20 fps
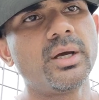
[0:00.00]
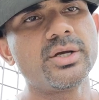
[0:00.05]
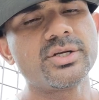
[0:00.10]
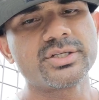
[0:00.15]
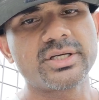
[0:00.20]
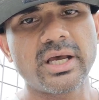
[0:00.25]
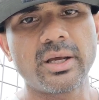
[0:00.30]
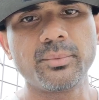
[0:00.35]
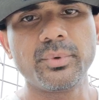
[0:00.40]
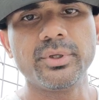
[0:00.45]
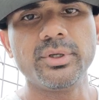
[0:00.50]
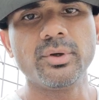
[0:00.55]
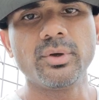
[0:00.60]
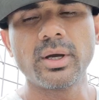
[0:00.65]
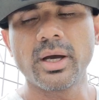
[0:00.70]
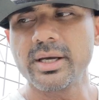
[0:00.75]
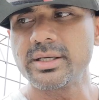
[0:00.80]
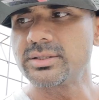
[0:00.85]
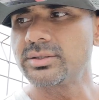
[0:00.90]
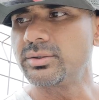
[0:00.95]
shared with you
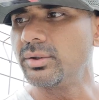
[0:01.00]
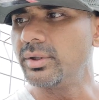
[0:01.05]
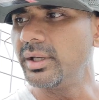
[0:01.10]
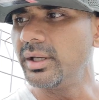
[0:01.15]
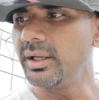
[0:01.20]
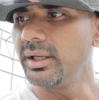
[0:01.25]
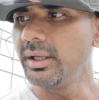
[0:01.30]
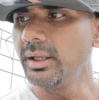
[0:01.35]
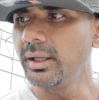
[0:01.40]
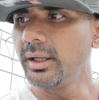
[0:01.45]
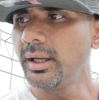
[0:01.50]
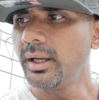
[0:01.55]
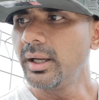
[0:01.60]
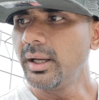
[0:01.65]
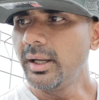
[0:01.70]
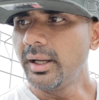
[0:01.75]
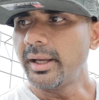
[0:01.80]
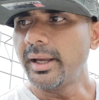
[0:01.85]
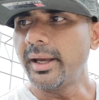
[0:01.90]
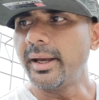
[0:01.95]
guys today,
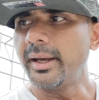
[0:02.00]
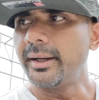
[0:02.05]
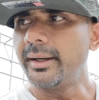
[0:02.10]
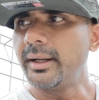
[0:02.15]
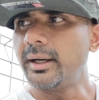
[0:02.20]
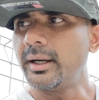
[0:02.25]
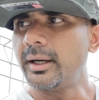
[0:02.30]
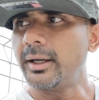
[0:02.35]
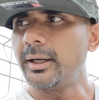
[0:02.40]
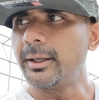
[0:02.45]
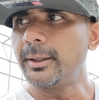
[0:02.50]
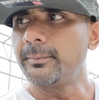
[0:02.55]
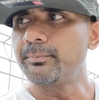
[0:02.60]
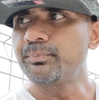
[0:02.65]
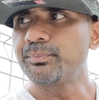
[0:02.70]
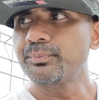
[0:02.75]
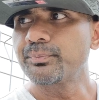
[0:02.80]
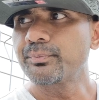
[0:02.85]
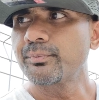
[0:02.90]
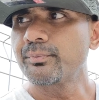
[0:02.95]
and
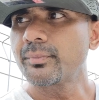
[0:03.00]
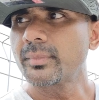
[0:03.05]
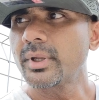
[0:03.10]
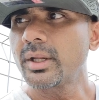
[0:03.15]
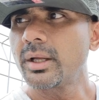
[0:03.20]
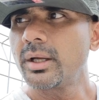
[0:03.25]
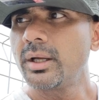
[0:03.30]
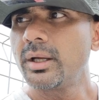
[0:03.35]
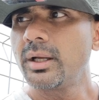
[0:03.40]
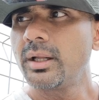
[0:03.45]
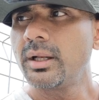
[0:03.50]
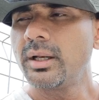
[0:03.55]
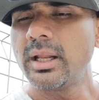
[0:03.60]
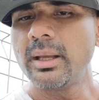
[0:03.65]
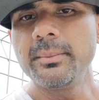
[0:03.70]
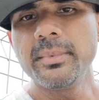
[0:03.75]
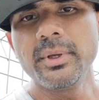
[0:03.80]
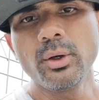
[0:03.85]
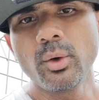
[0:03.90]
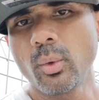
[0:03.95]

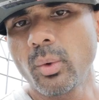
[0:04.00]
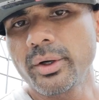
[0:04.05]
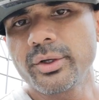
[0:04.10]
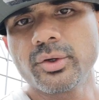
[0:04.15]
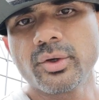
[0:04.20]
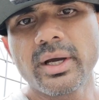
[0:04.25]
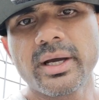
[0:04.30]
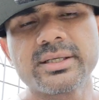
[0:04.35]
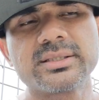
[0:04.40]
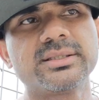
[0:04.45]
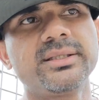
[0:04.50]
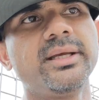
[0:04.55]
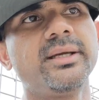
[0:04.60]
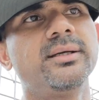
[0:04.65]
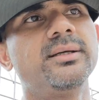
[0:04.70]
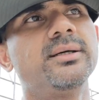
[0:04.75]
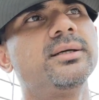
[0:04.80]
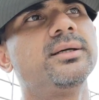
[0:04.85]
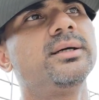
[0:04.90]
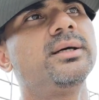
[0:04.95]
let me know what you guys
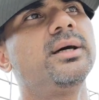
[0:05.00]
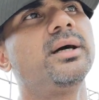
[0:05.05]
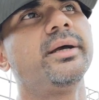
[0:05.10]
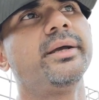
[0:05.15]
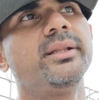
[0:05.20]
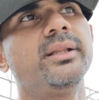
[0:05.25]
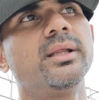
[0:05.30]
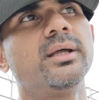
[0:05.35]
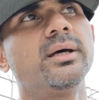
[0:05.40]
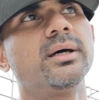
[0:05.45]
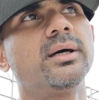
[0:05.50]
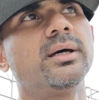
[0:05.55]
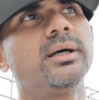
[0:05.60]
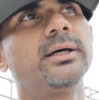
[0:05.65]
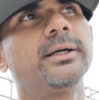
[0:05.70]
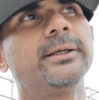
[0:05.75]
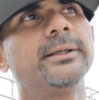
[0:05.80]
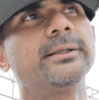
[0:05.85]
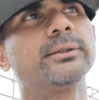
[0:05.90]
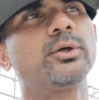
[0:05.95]
think in
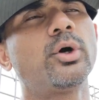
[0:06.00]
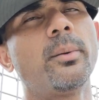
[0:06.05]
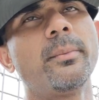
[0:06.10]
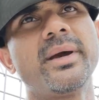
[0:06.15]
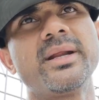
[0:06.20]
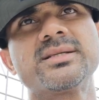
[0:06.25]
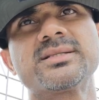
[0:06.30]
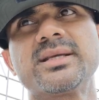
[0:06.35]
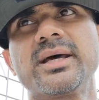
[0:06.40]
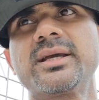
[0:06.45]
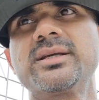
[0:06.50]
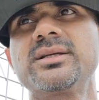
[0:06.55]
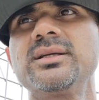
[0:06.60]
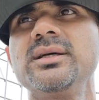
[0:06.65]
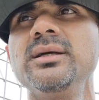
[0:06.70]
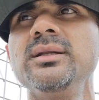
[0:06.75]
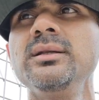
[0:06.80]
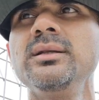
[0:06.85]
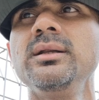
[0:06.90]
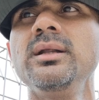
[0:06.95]
the comment
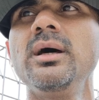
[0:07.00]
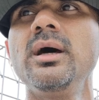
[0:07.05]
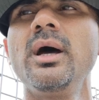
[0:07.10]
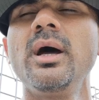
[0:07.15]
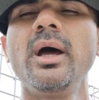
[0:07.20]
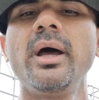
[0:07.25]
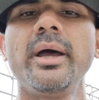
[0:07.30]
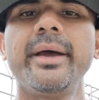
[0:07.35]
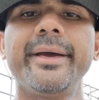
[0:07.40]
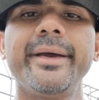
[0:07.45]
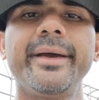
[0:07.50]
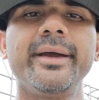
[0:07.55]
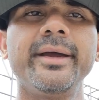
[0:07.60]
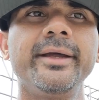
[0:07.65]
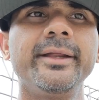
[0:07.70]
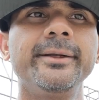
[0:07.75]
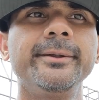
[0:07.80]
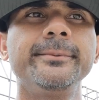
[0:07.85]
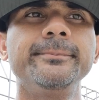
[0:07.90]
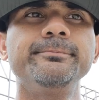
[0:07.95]
section,
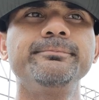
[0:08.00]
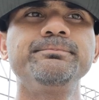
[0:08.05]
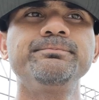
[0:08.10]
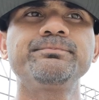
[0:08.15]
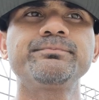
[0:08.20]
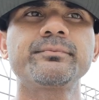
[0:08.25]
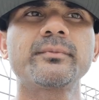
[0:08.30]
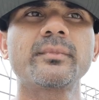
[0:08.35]
and